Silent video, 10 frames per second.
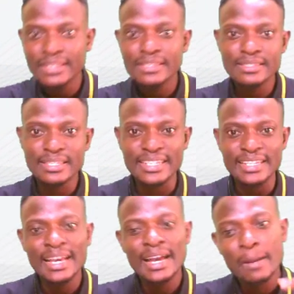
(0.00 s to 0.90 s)

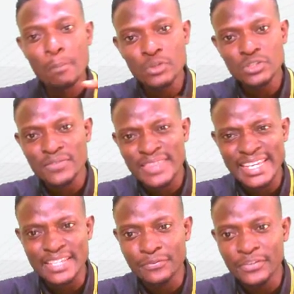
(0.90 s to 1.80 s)
C. Most of
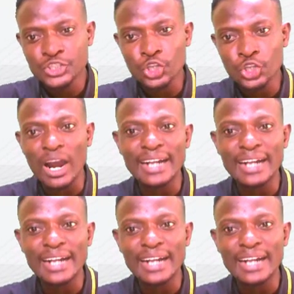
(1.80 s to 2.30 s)
these feature